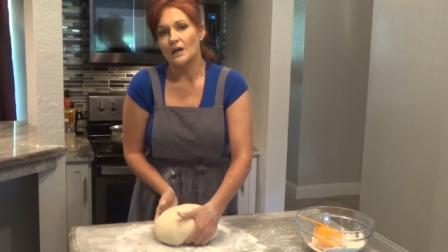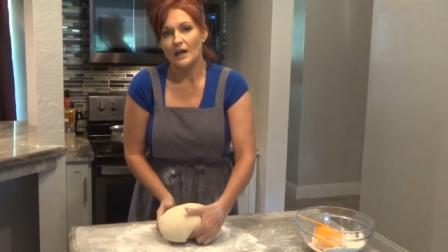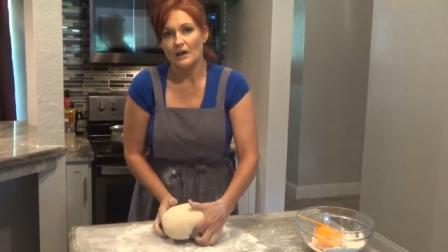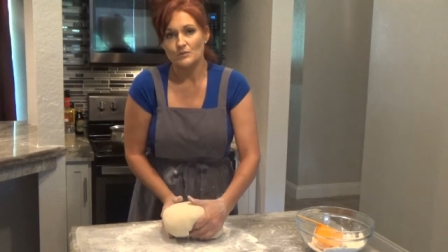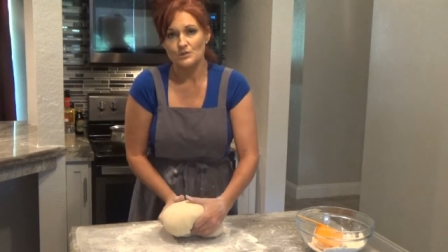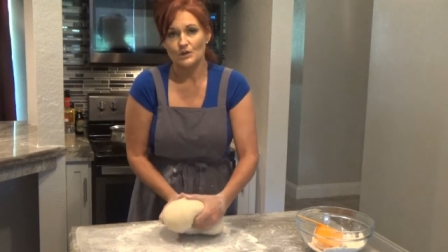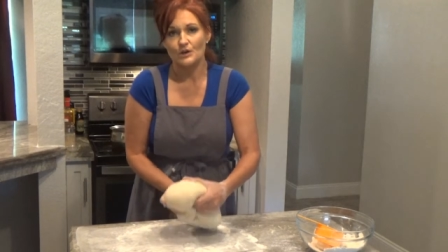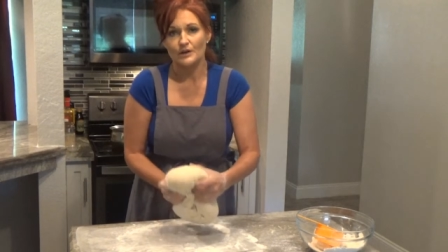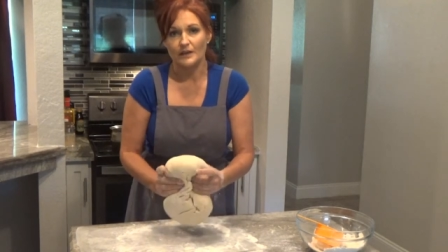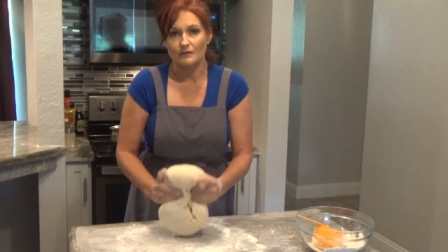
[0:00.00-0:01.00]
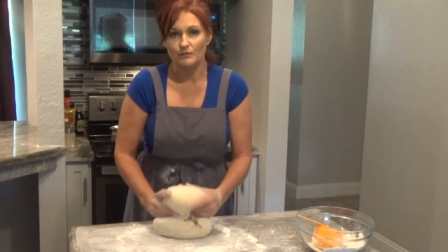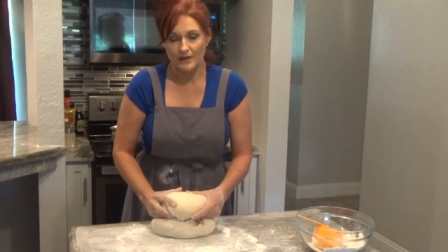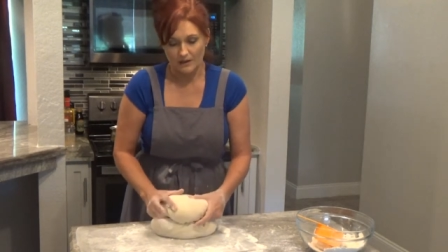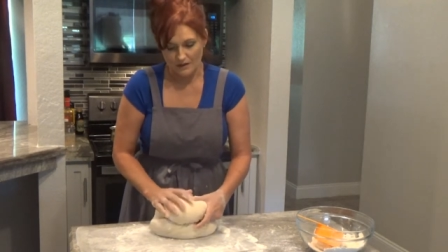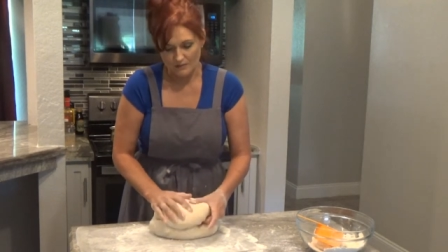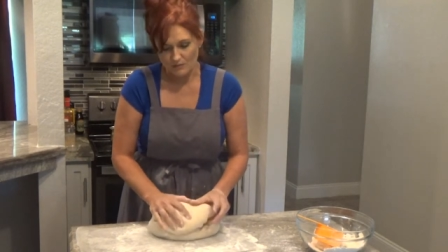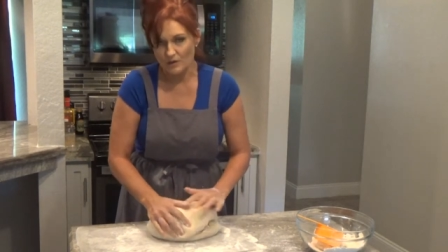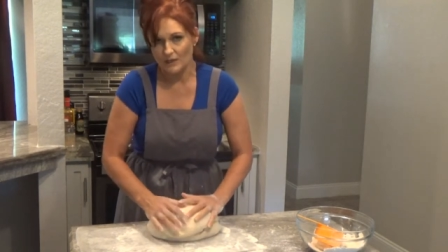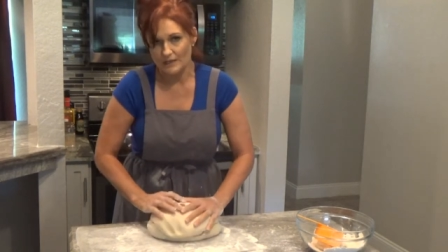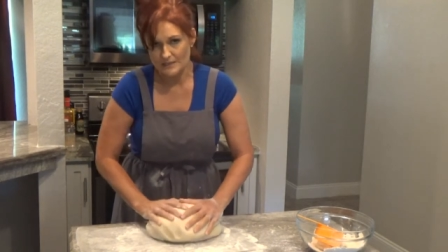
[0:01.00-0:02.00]
I was learning without even
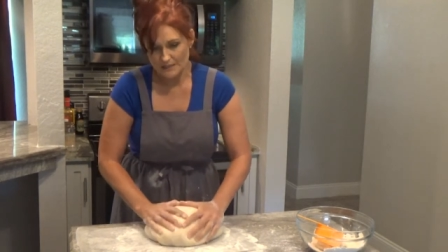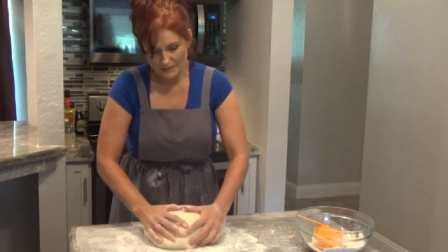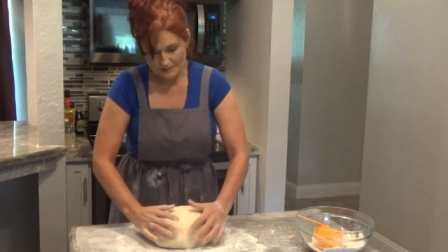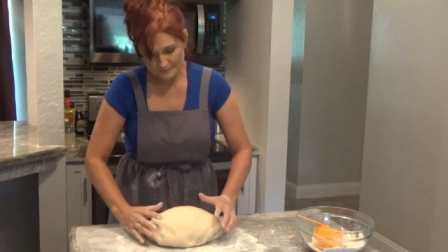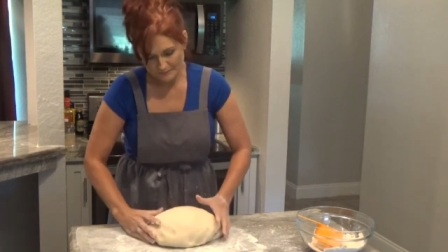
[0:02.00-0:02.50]
realizing it.